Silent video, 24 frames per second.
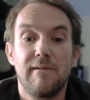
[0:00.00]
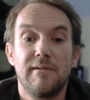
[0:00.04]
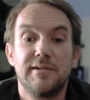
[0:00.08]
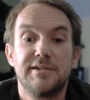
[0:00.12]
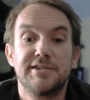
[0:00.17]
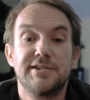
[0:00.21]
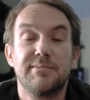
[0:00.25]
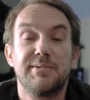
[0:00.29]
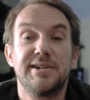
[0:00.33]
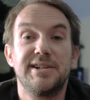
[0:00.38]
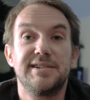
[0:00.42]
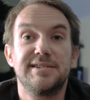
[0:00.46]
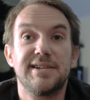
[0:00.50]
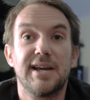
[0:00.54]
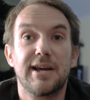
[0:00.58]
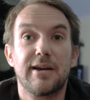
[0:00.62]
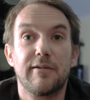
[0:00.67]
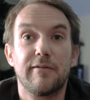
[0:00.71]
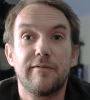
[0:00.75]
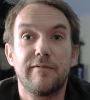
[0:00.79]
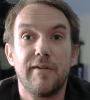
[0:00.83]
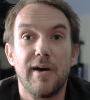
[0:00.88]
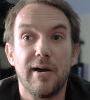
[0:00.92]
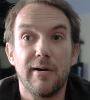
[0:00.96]
So when you take a
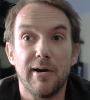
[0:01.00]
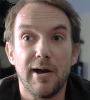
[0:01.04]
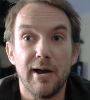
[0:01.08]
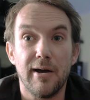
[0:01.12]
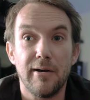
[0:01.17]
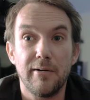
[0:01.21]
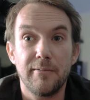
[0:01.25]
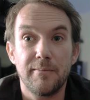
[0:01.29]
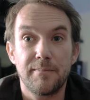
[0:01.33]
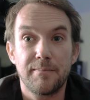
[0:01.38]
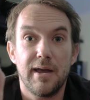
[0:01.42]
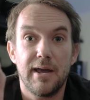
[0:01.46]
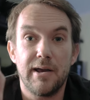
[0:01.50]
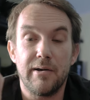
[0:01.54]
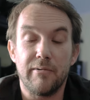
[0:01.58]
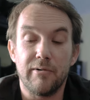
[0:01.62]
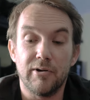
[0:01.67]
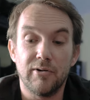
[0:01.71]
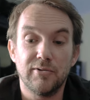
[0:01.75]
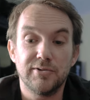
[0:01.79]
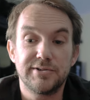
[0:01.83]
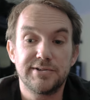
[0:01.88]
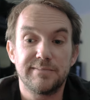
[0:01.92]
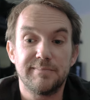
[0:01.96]
photo, it
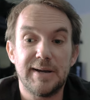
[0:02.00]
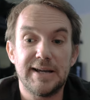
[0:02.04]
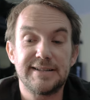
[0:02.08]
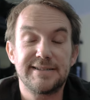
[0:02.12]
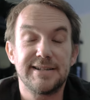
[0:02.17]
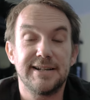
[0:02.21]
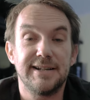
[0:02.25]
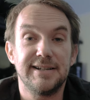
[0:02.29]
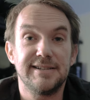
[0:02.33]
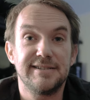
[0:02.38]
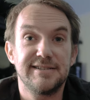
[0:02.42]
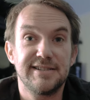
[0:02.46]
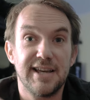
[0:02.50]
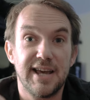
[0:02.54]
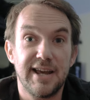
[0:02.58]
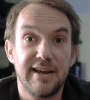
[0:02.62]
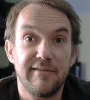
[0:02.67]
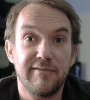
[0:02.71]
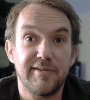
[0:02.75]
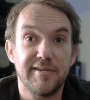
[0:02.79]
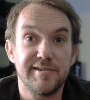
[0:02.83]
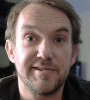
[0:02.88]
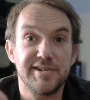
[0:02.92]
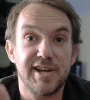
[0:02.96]
will automatically
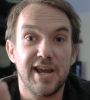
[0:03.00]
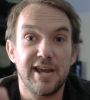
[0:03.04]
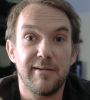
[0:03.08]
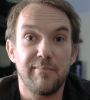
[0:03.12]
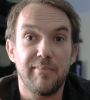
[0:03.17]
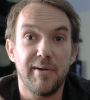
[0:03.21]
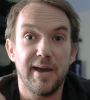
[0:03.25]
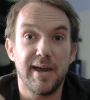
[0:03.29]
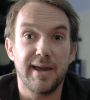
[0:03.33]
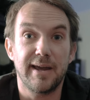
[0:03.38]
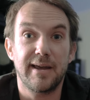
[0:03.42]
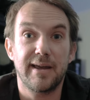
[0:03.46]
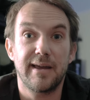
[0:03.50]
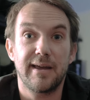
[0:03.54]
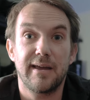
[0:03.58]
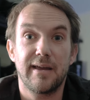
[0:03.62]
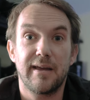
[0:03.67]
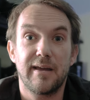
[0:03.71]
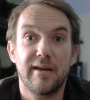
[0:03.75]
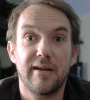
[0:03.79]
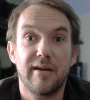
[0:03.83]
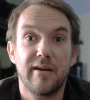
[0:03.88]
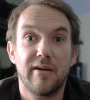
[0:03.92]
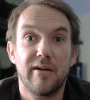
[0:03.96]
save the
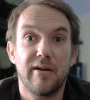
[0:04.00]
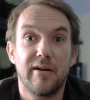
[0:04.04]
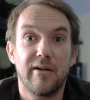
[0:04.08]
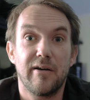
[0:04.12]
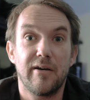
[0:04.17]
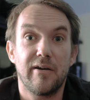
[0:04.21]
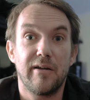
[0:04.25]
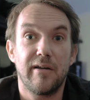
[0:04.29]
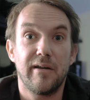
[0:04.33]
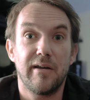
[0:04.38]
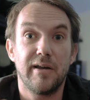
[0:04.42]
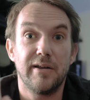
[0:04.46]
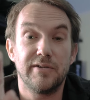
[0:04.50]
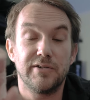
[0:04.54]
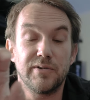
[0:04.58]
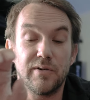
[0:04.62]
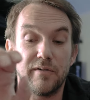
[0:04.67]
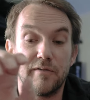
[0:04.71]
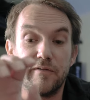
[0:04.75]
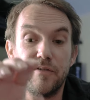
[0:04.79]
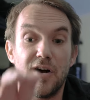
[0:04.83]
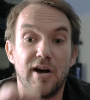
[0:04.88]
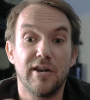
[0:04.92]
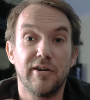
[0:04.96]
JPEG into a
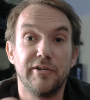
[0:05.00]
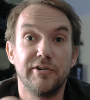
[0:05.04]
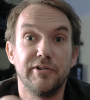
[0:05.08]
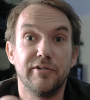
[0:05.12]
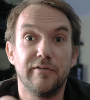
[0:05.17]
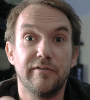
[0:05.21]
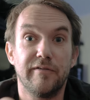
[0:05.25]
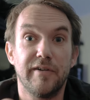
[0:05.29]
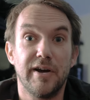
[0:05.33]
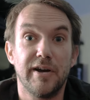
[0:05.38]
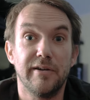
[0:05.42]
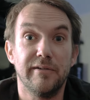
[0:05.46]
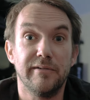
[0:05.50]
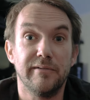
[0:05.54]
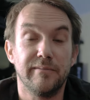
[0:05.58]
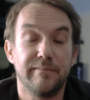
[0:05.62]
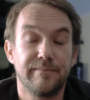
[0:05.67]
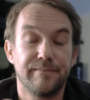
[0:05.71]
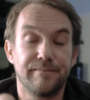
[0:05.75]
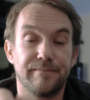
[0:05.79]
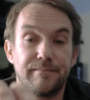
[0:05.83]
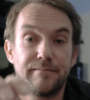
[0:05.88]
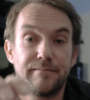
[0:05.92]
file on your phone.